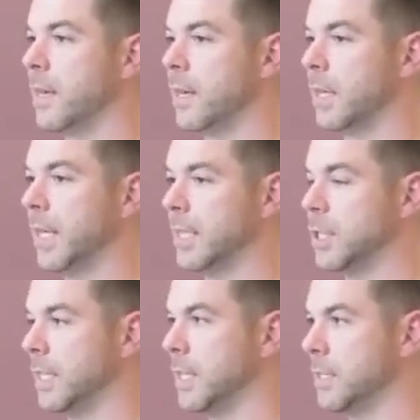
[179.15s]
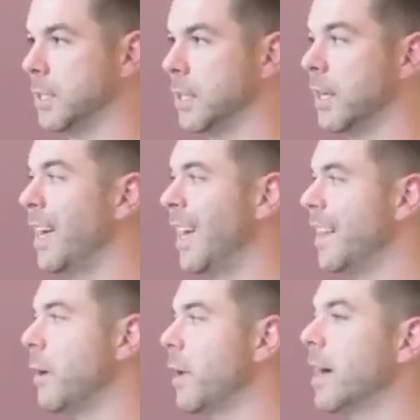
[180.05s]
collection easier. Right.
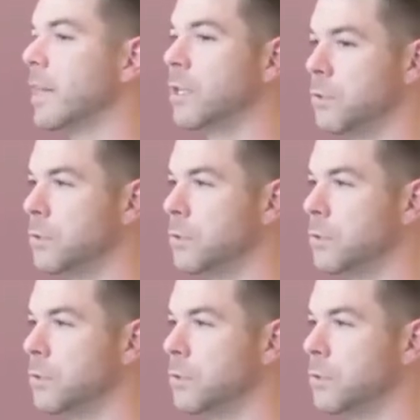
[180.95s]
And that way I can